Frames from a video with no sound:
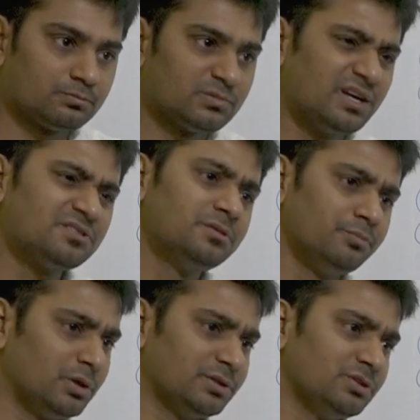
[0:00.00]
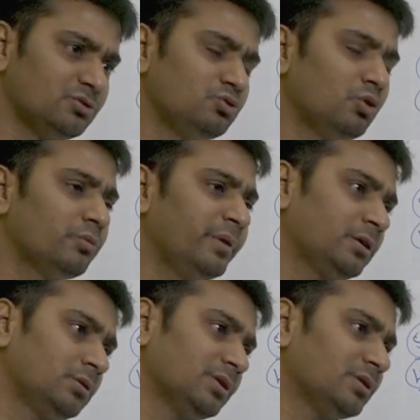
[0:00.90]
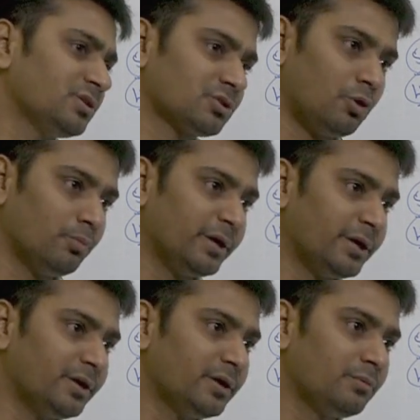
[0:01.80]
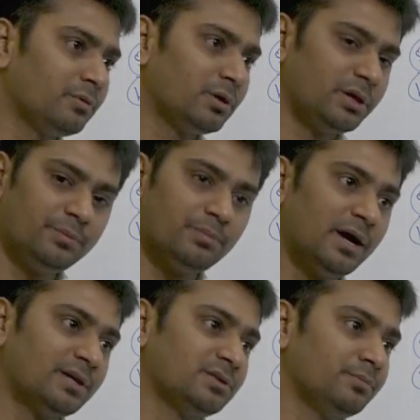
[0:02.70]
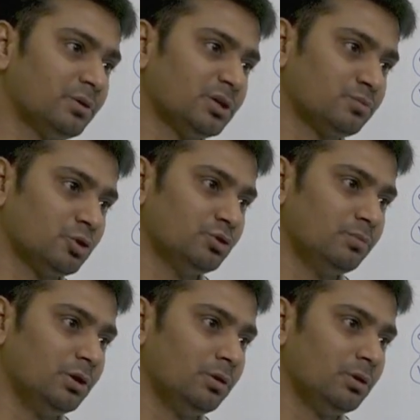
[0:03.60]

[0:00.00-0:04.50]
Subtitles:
As simple as this. Don't make the things complicated, keep as simple as possible.